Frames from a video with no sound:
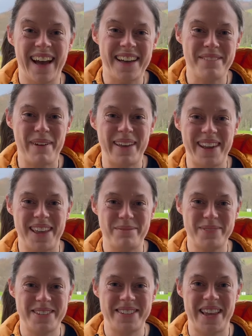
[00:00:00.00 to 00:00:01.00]
Hi, my
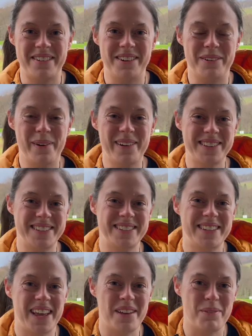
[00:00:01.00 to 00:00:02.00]
name's Sarah
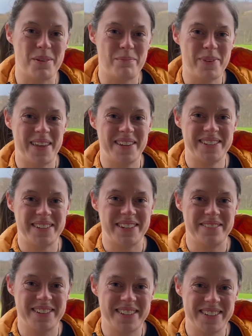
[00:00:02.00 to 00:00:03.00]
Watts. I'm a
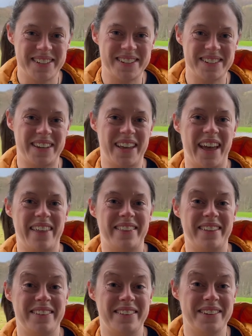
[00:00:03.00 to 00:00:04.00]
PhD researcher at
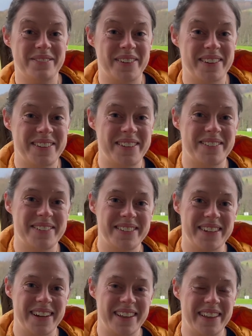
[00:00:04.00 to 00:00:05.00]
the University of
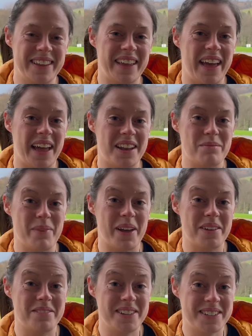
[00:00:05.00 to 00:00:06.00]
Stirling, and
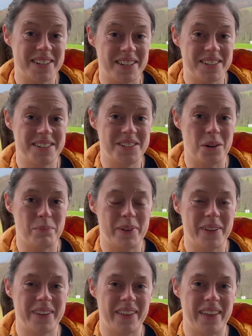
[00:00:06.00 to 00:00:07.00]
my research
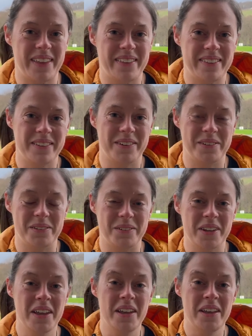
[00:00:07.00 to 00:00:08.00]
topic is
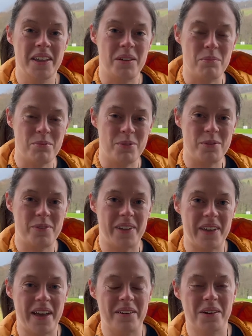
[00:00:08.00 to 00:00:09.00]
called
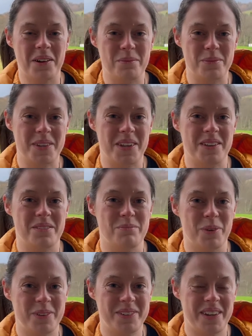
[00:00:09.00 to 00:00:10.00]
Improving Outcomes
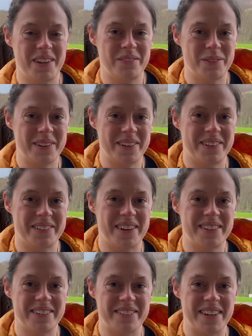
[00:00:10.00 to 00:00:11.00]
in Montane Woodland
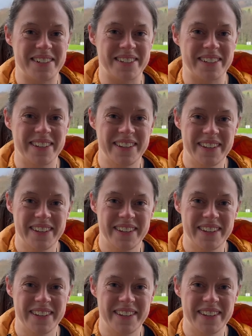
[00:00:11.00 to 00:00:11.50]
Restoration.